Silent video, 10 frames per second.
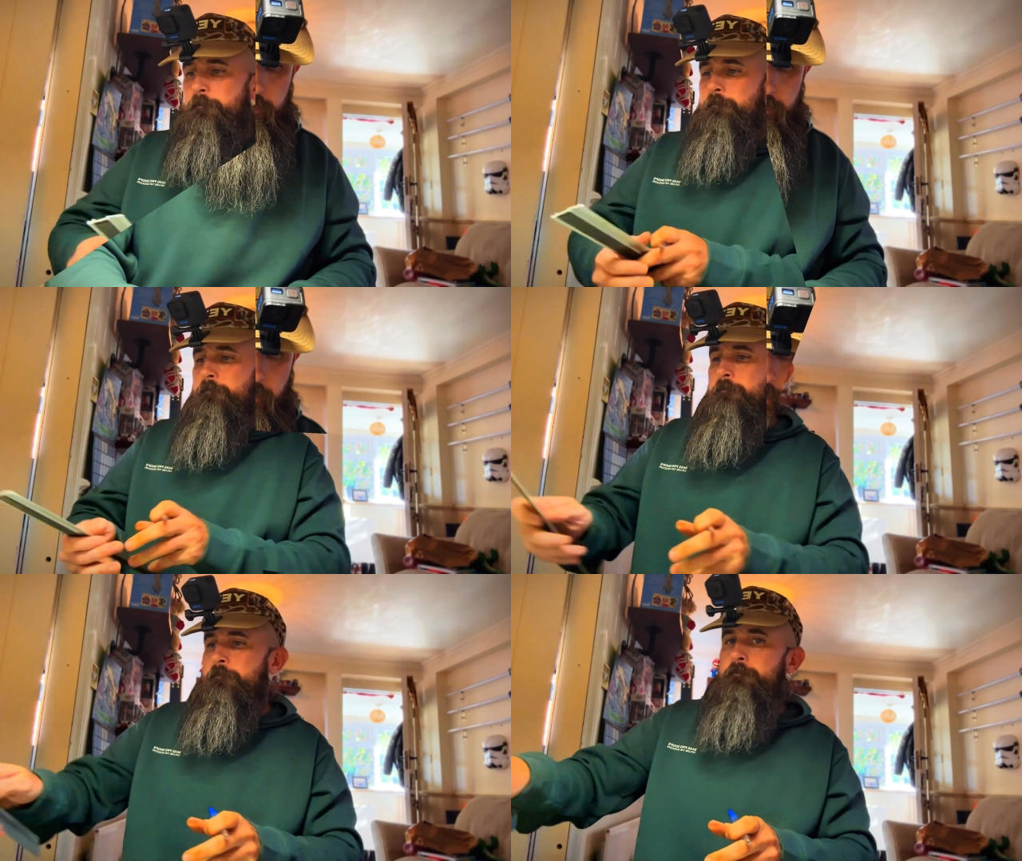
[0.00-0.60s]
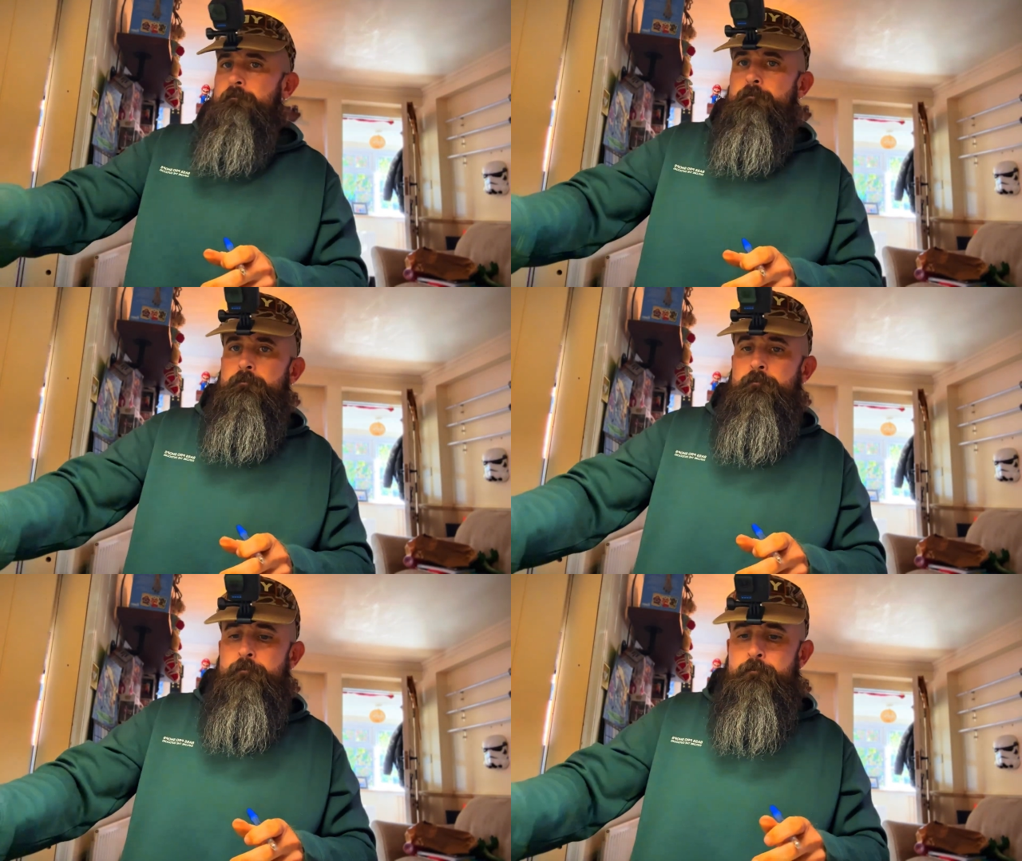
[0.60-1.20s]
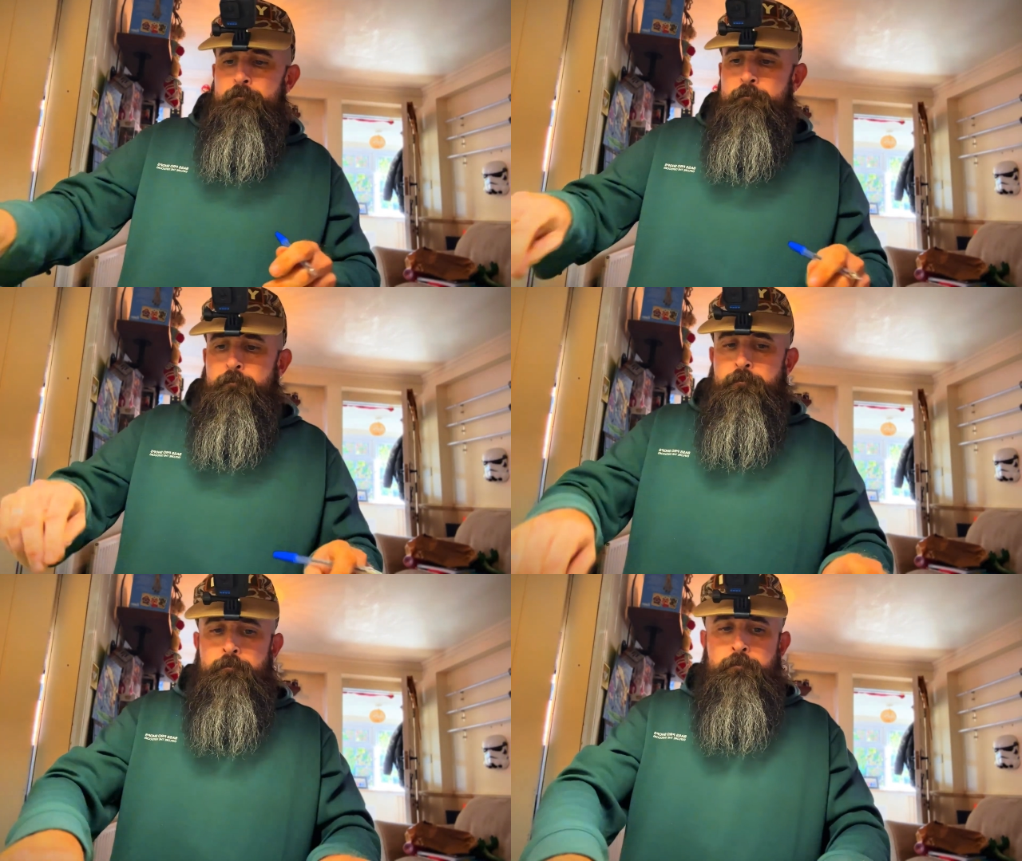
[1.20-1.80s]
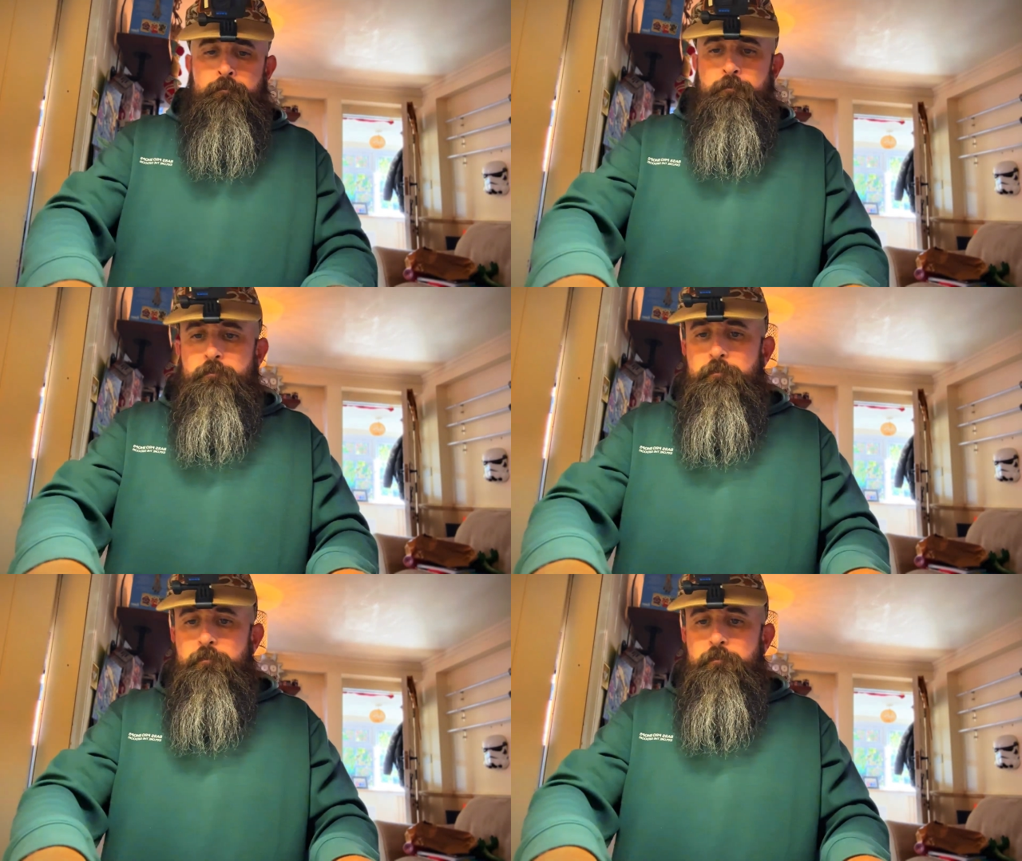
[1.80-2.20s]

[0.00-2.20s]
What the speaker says: [no speech]